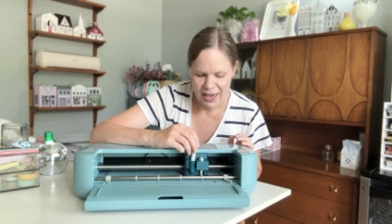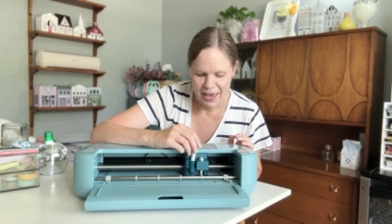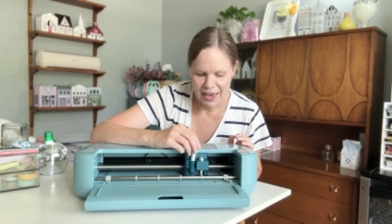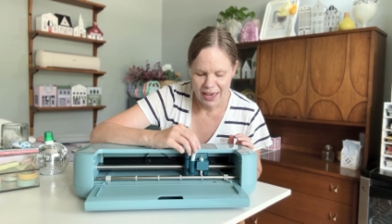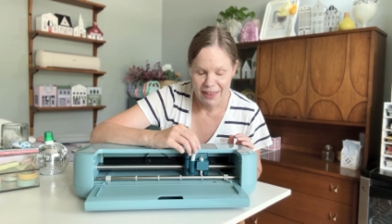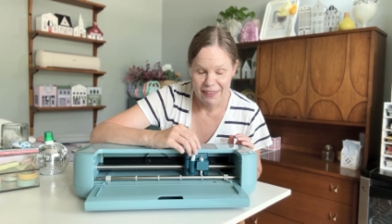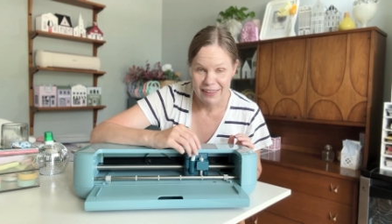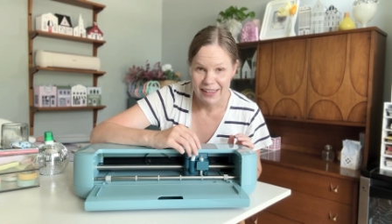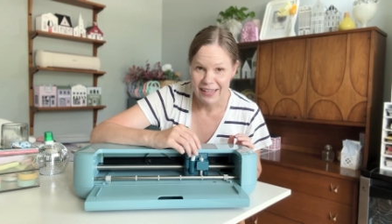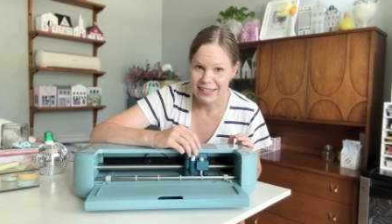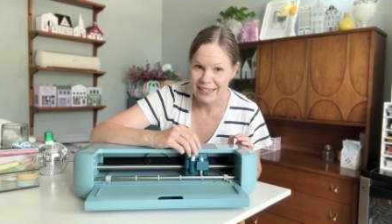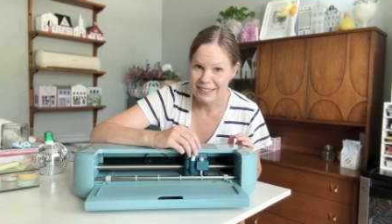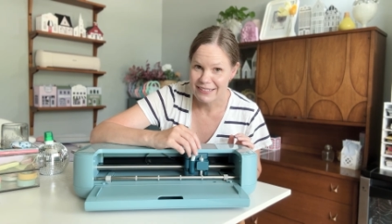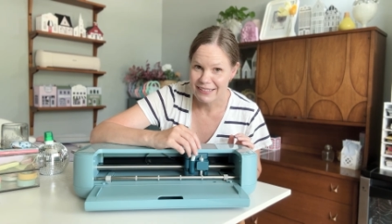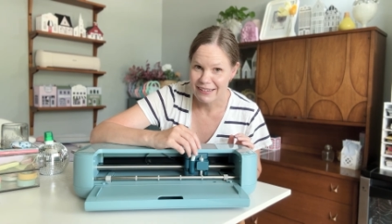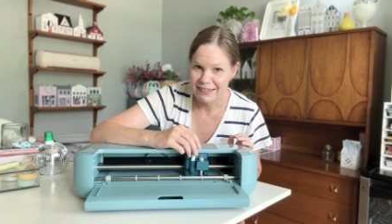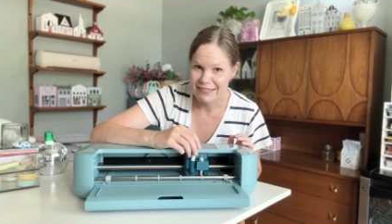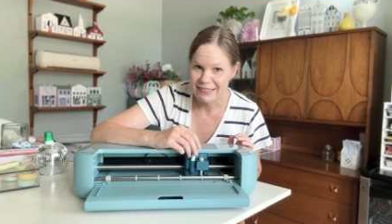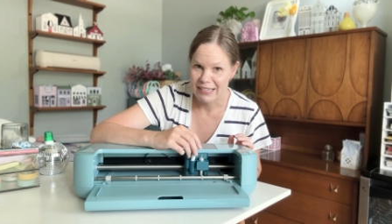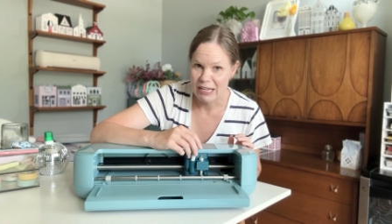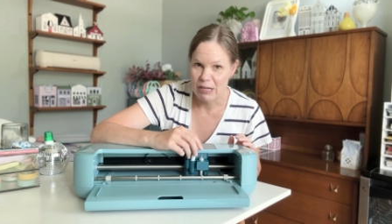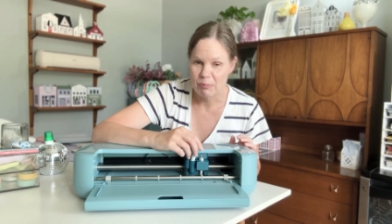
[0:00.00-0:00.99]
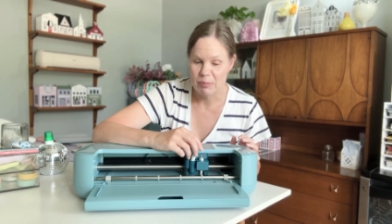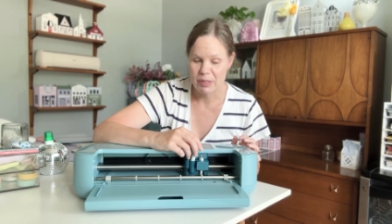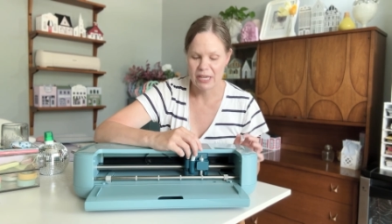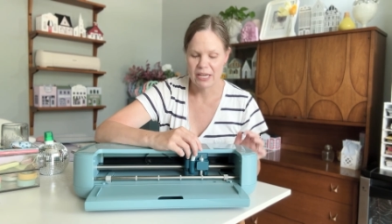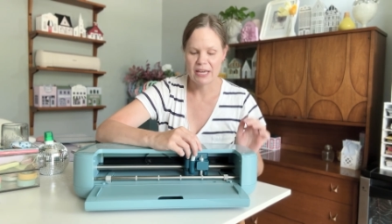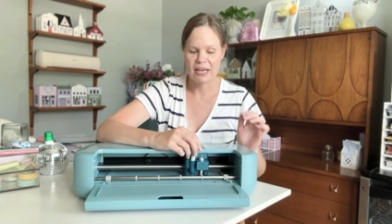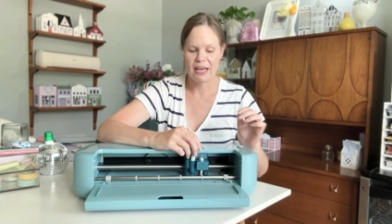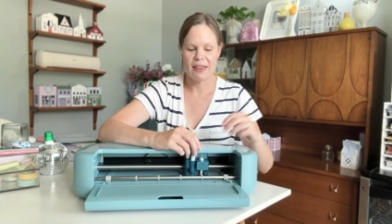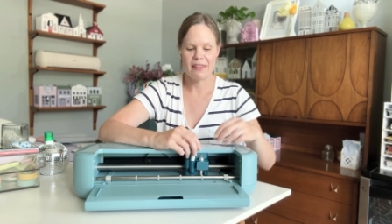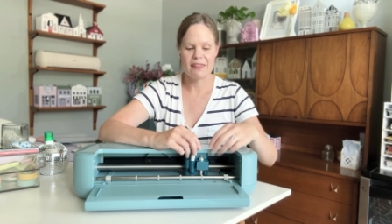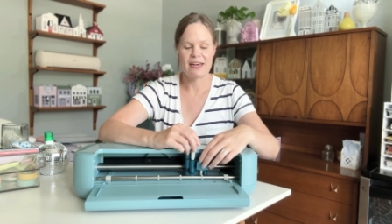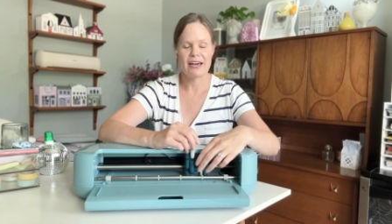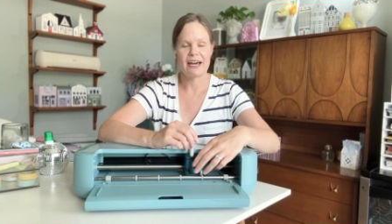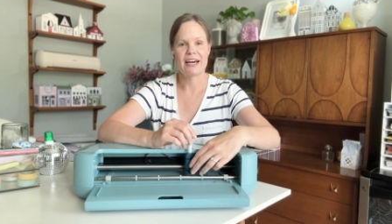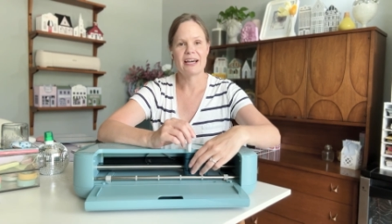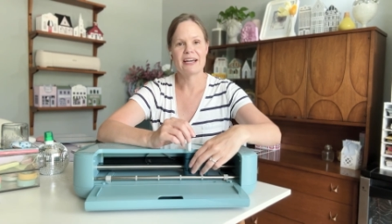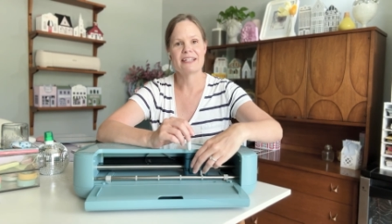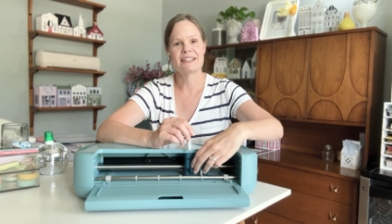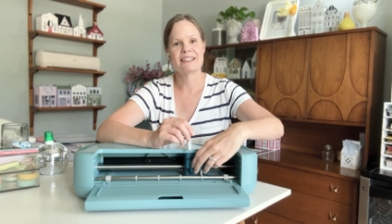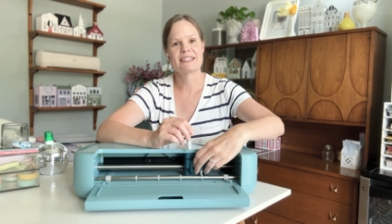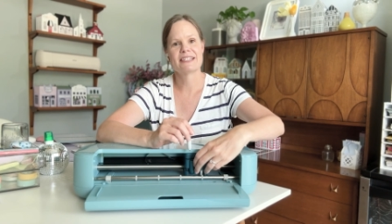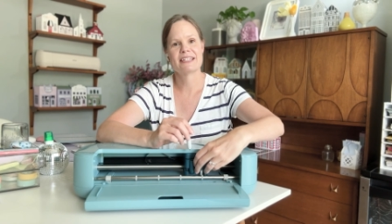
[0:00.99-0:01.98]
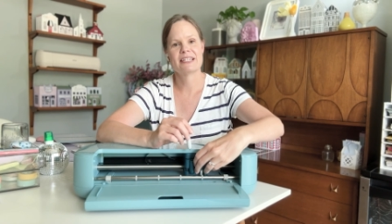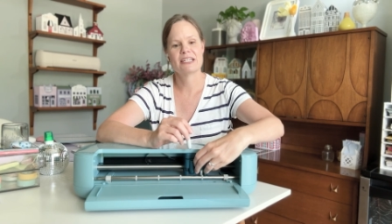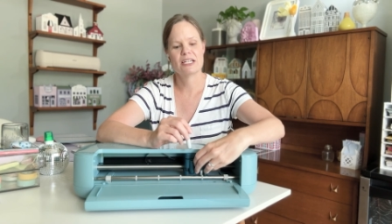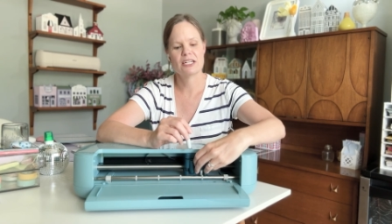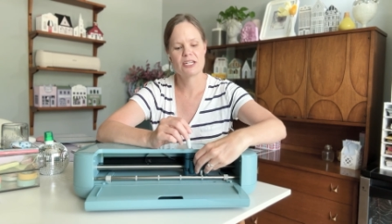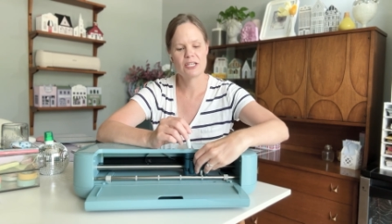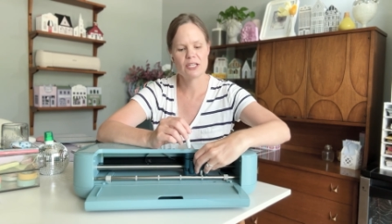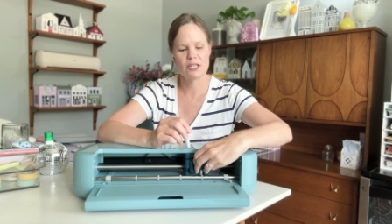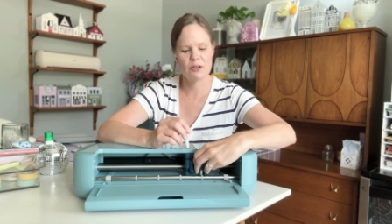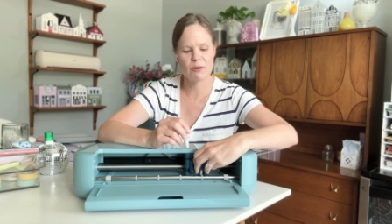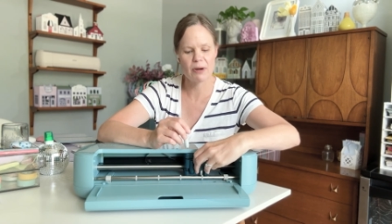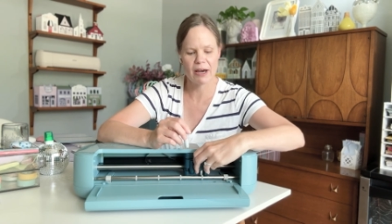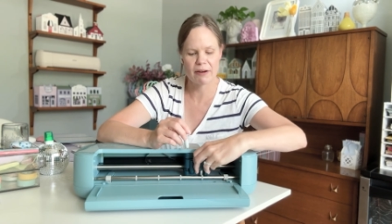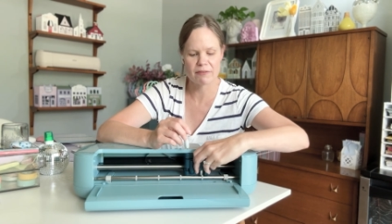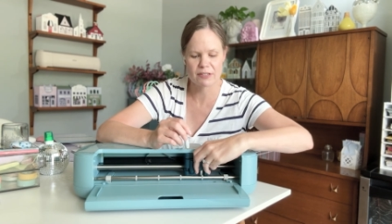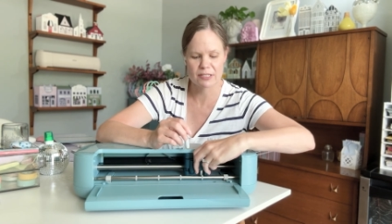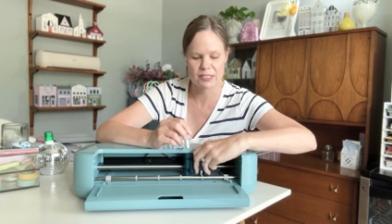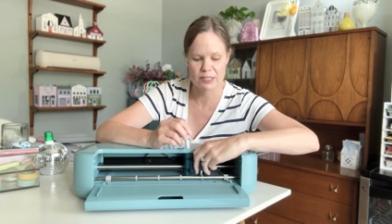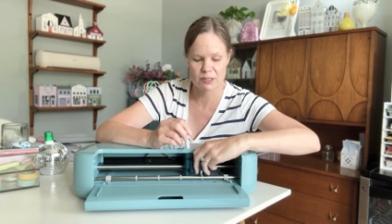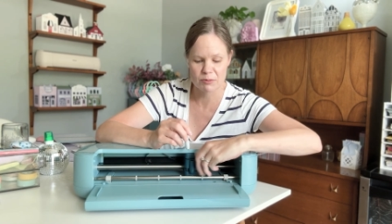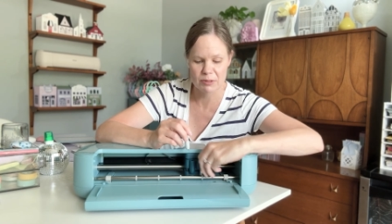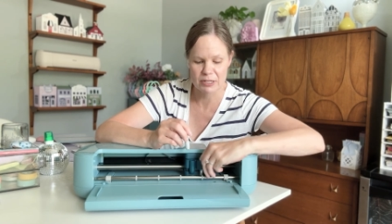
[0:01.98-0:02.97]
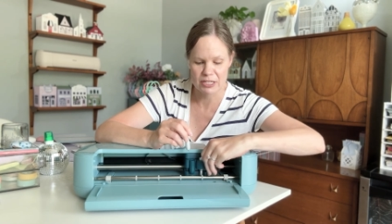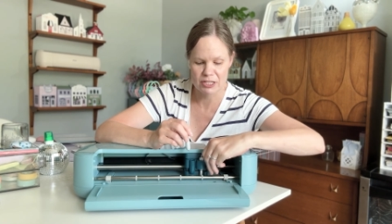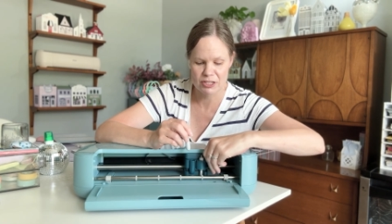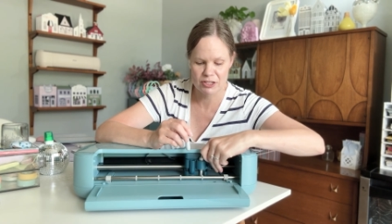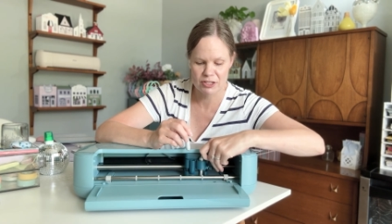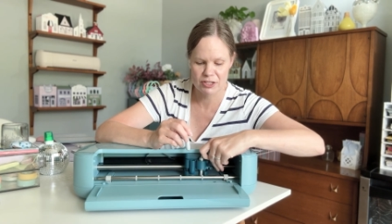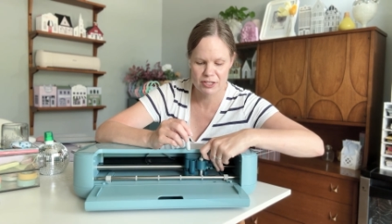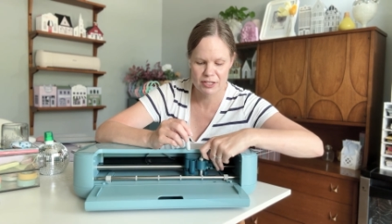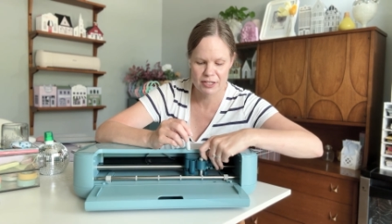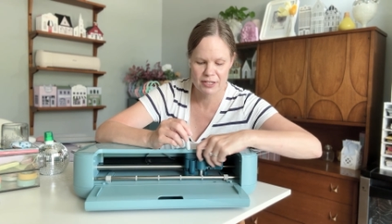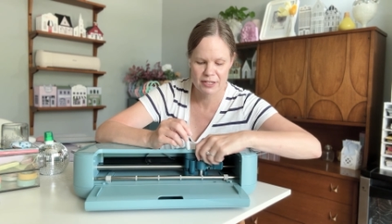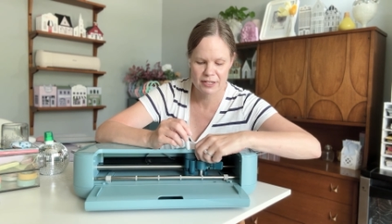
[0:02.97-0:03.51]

And then it dawned on me that you have to switch